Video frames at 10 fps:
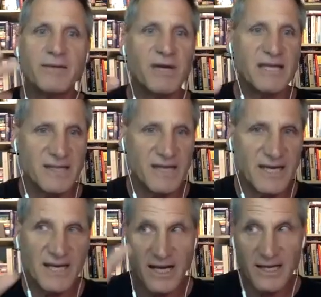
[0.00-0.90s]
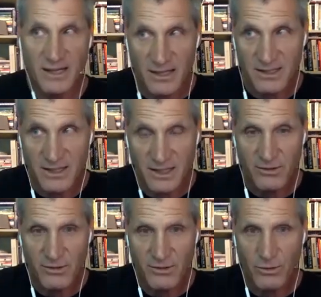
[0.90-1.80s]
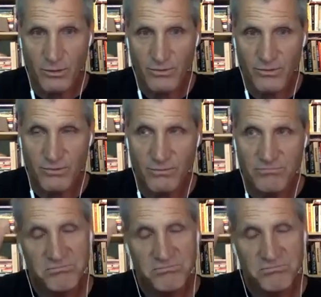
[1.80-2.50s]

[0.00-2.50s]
and maintaining eye contact on holds.